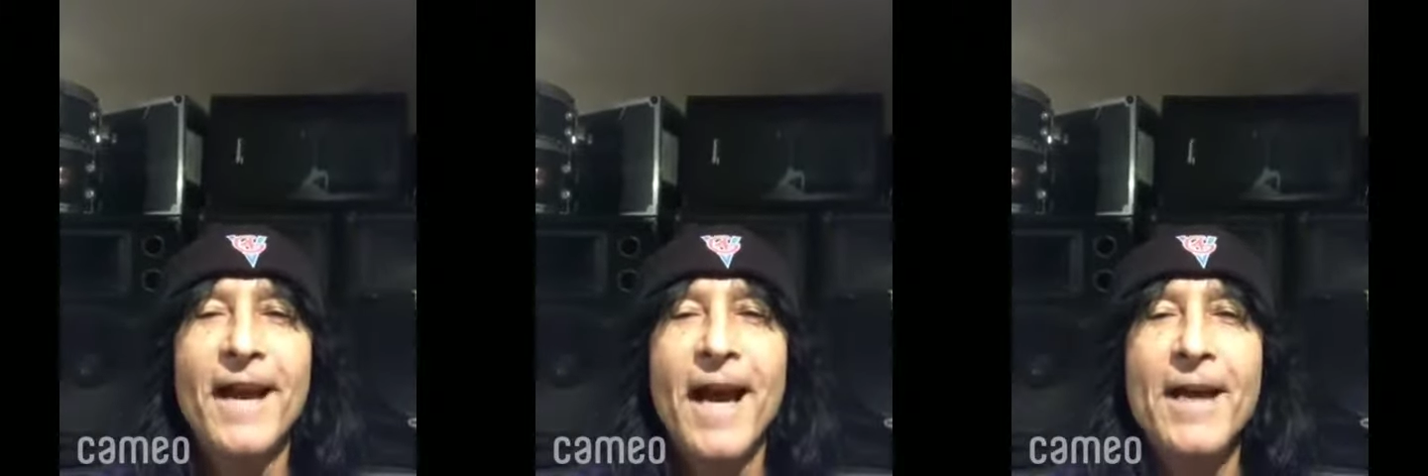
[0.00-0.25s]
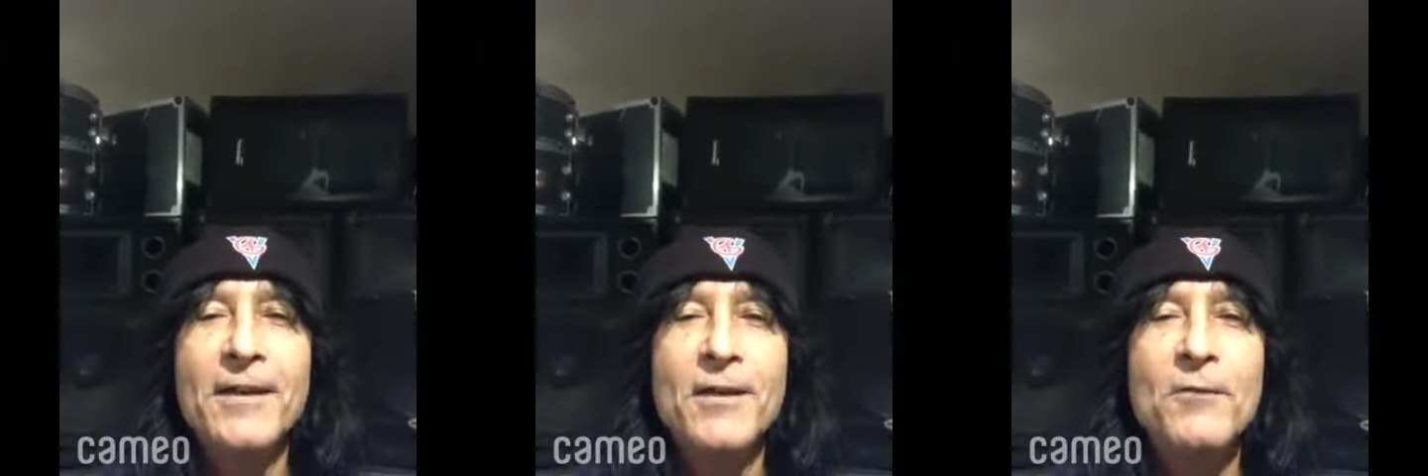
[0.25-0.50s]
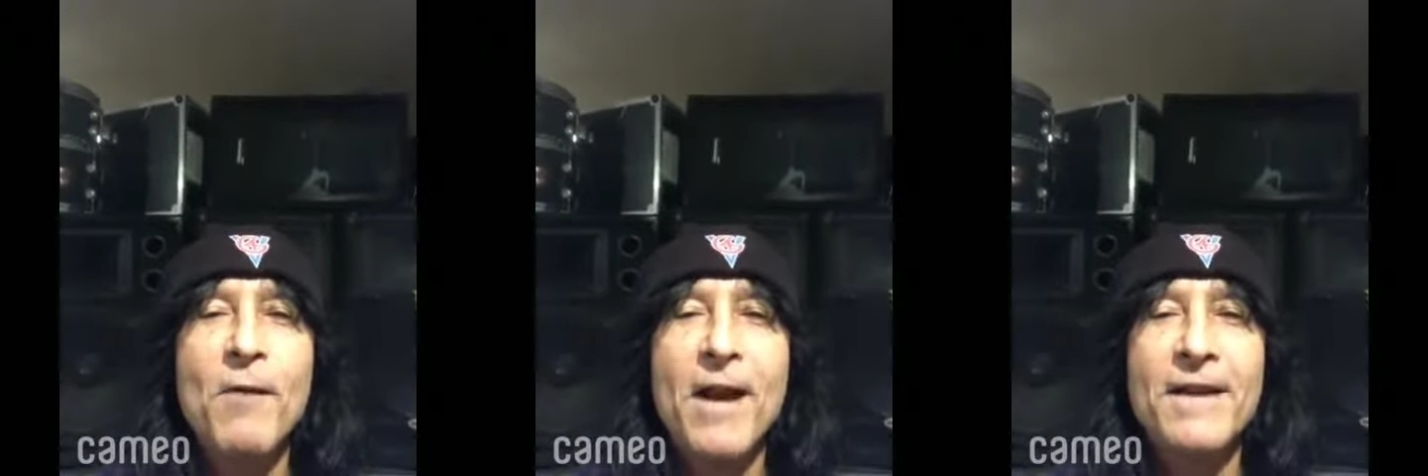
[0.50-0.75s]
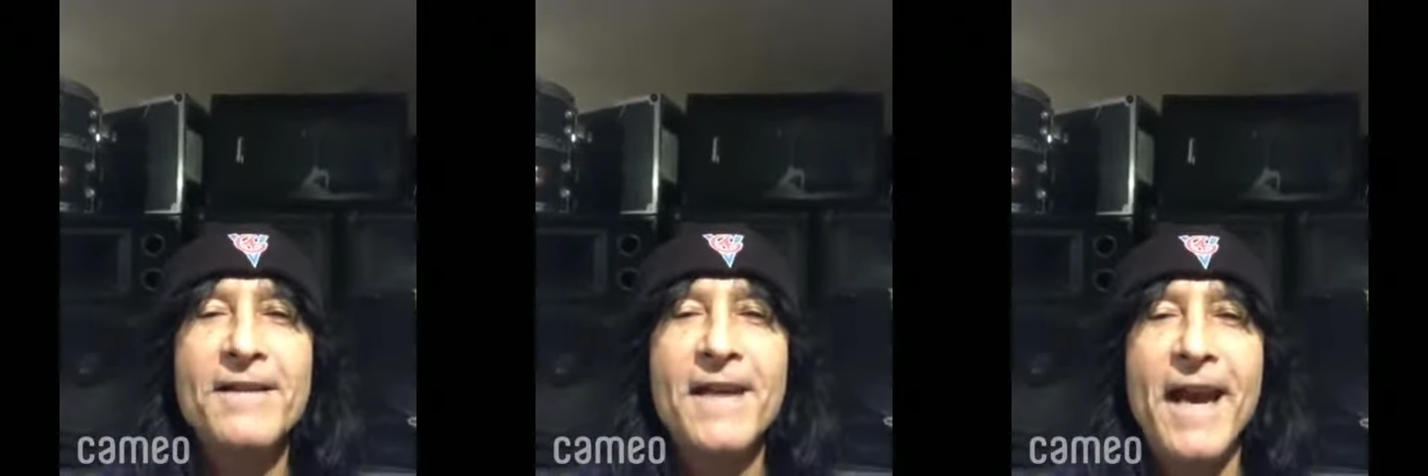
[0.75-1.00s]
I just
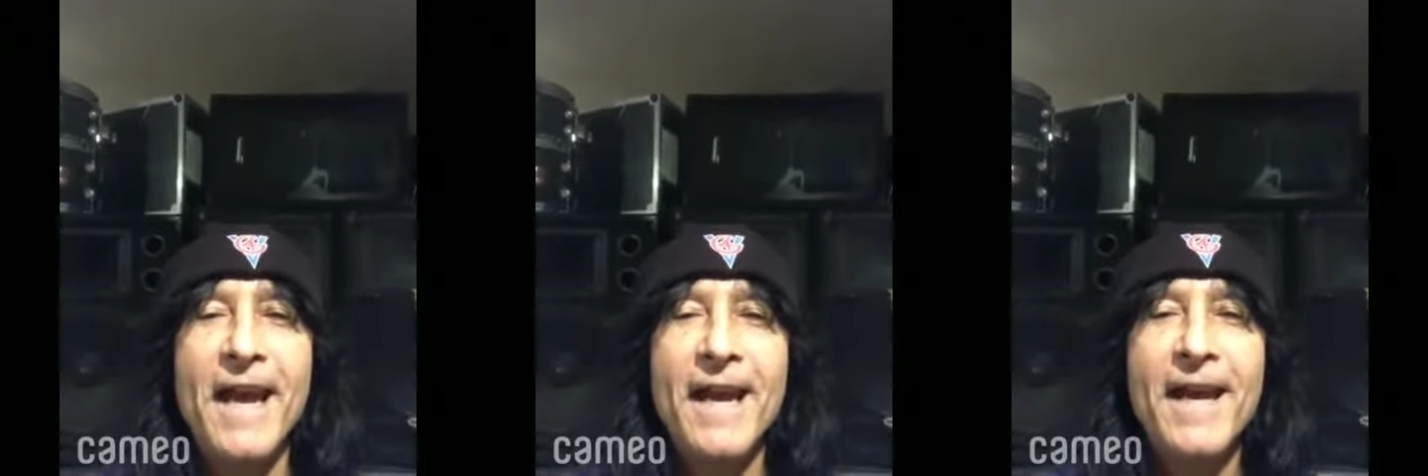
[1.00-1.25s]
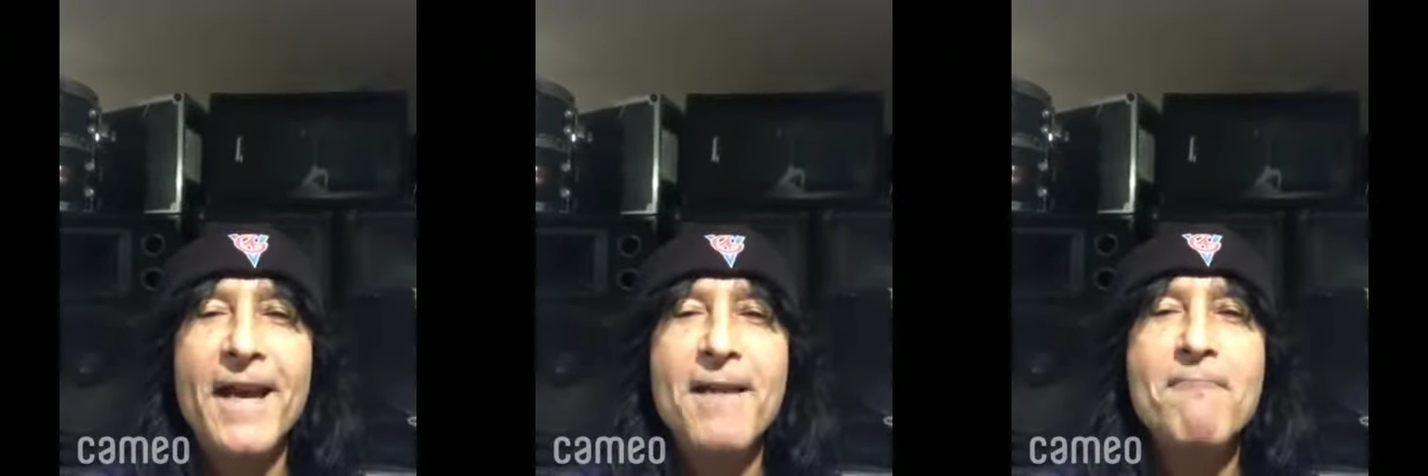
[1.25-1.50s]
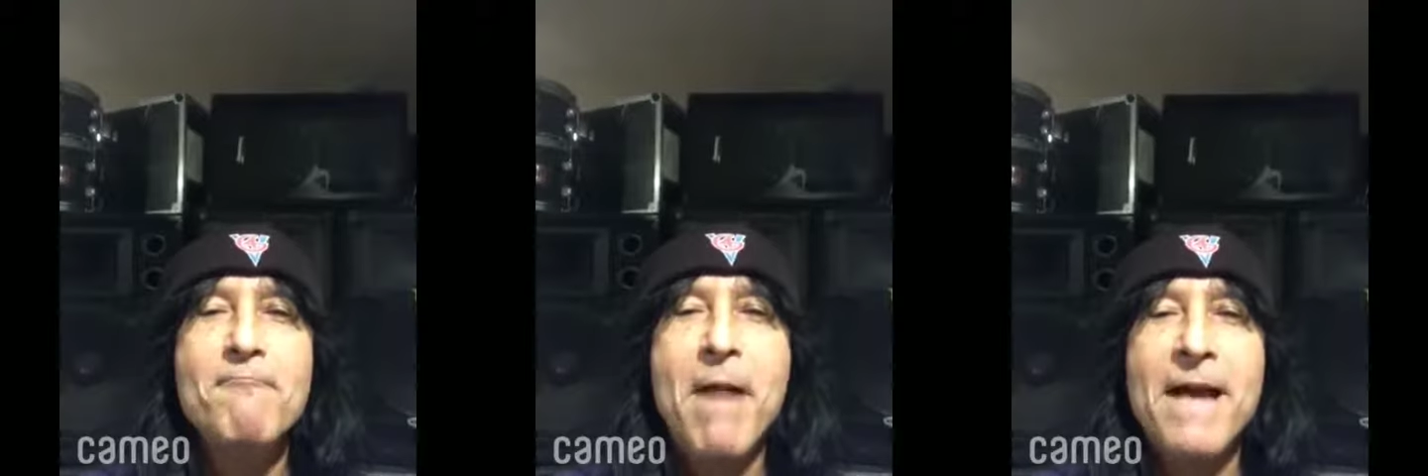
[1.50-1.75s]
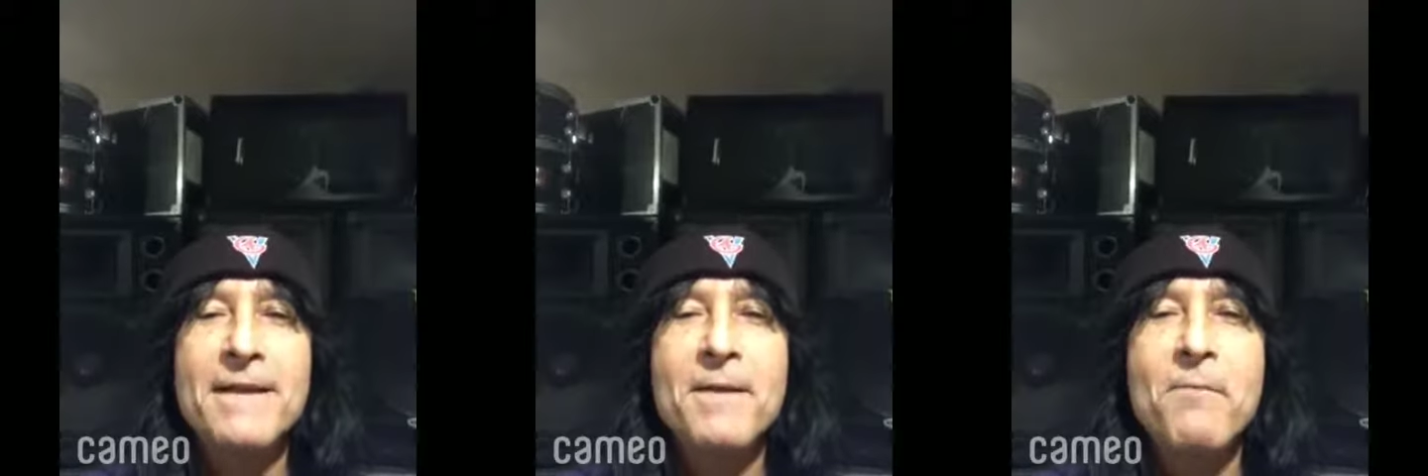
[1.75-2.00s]
want to say,
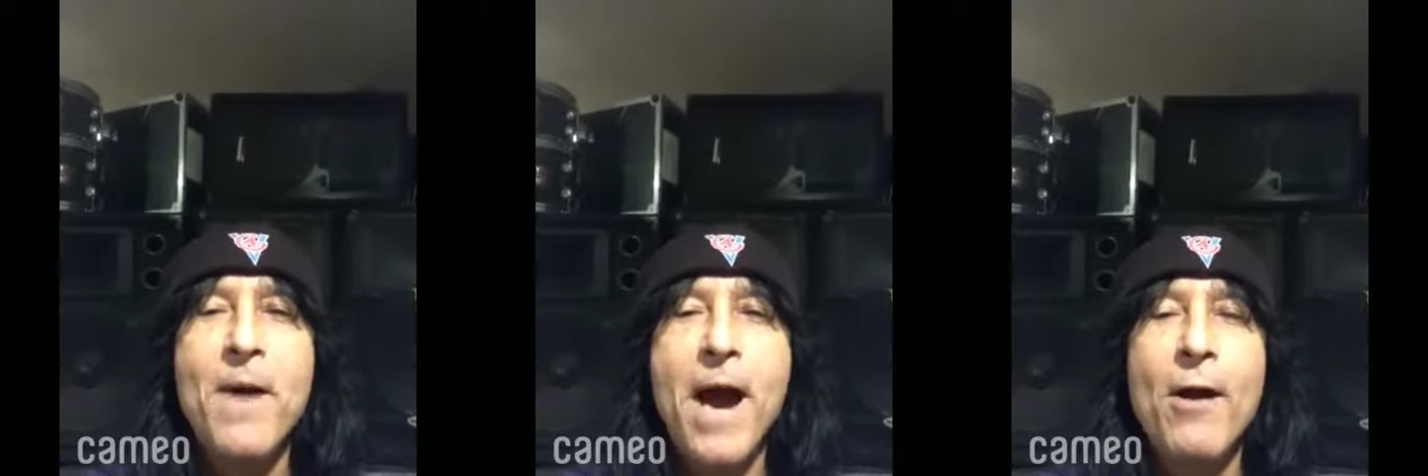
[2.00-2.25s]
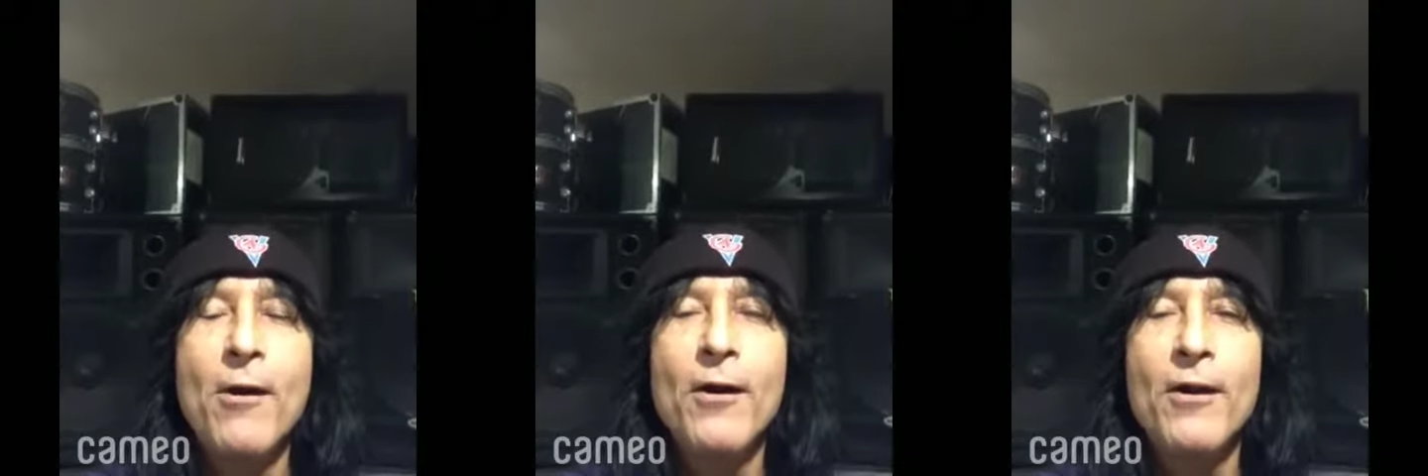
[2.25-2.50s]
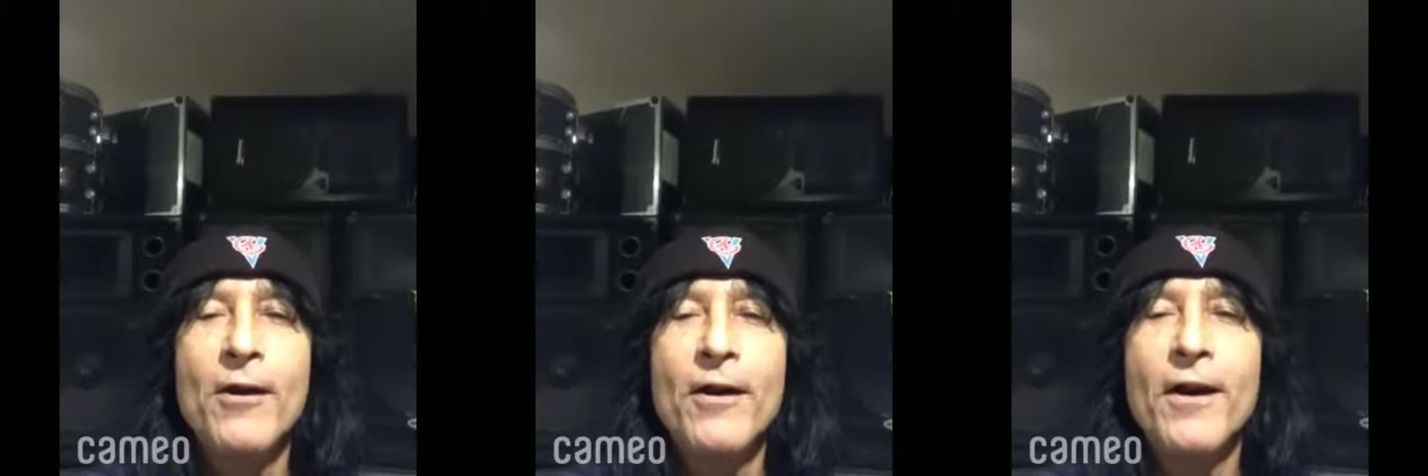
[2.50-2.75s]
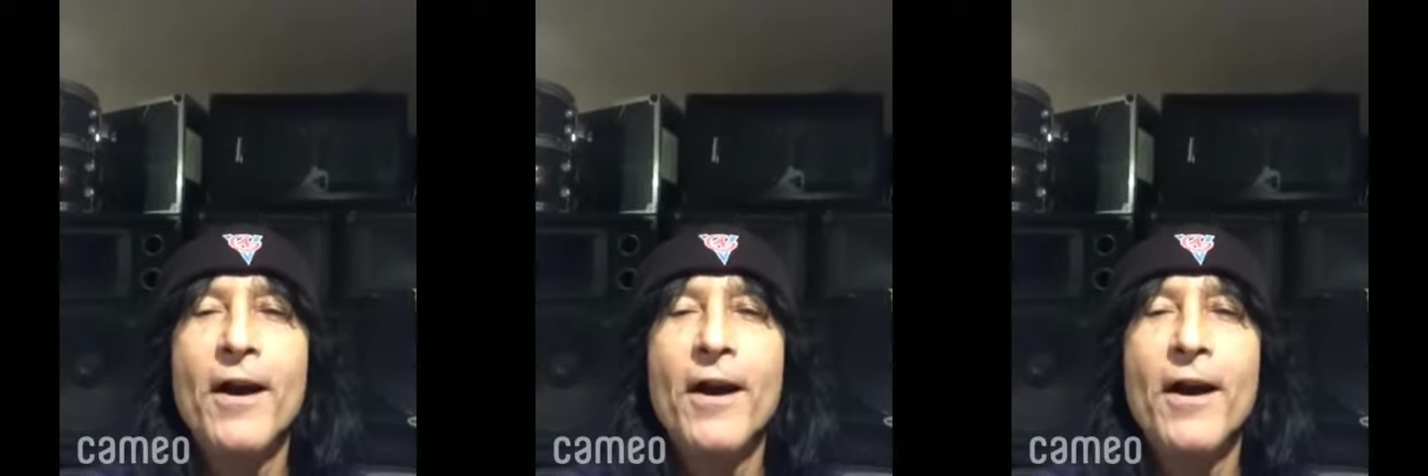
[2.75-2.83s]
Massa Power,